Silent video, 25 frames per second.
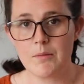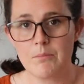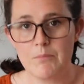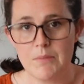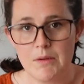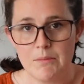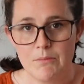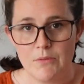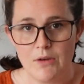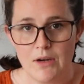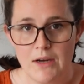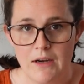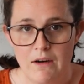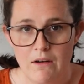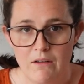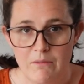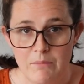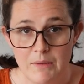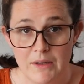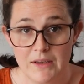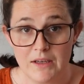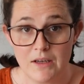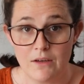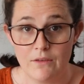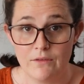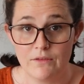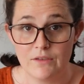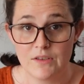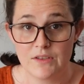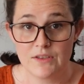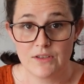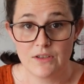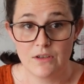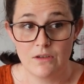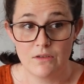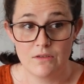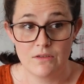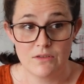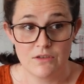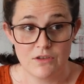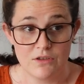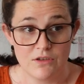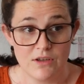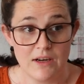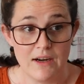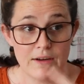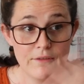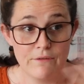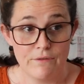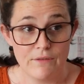out of my comfort zone to
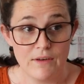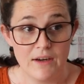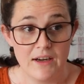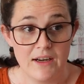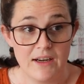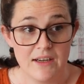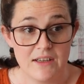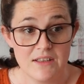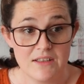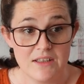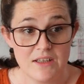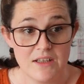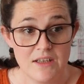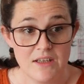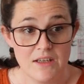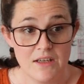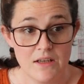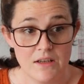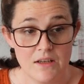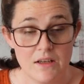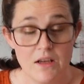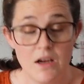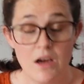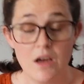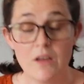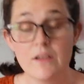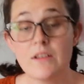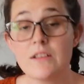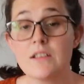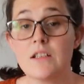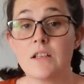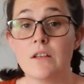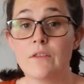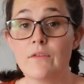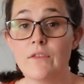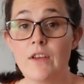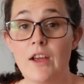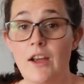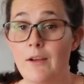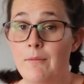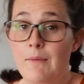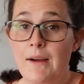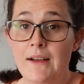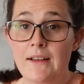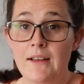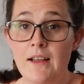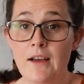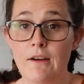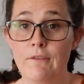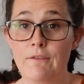try and find other stuff that I
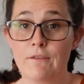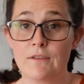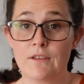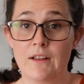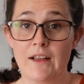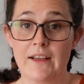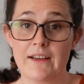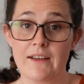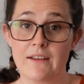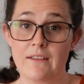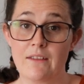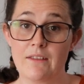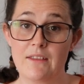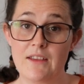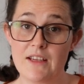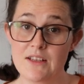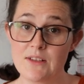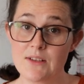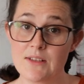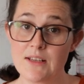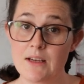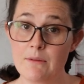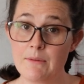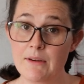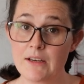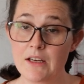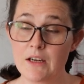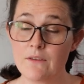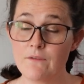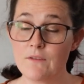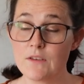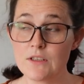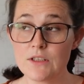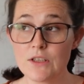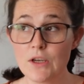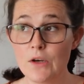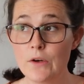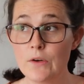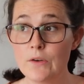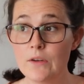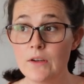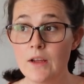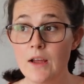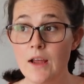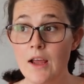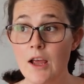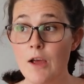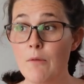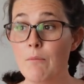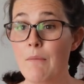might love. Like, this is out of my comfort zone.
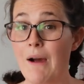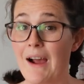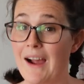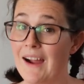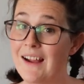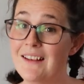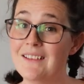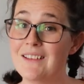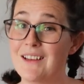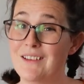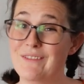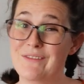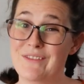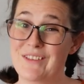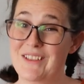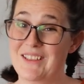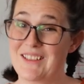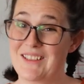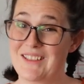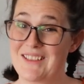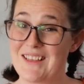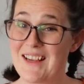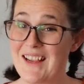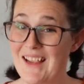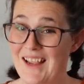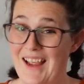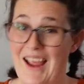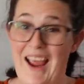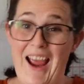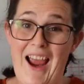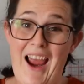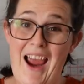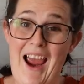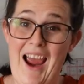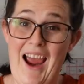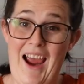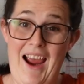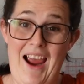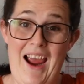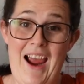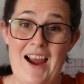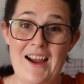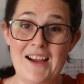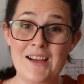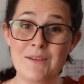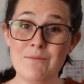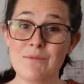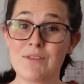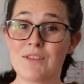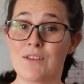I love this.
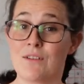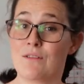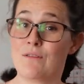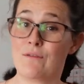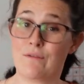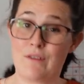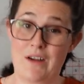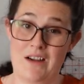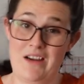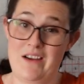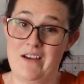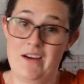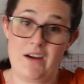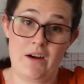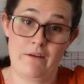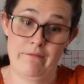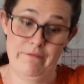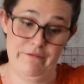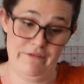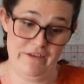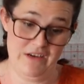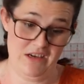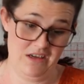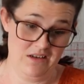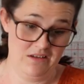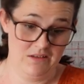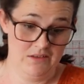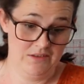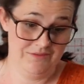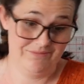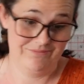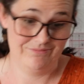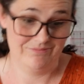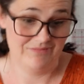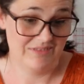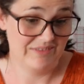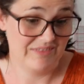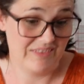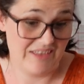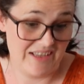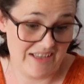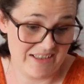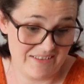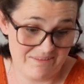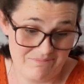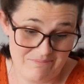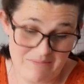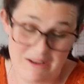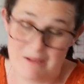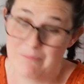I'm so freaking comfy. Like,
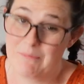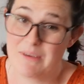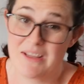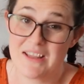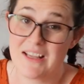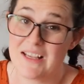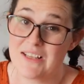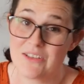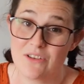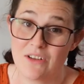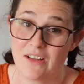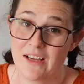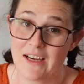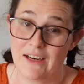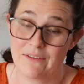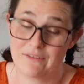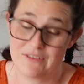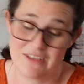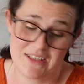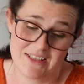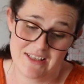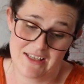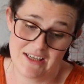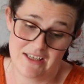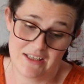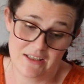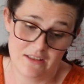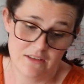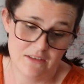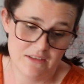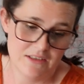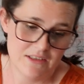I mean, that's all I have to say.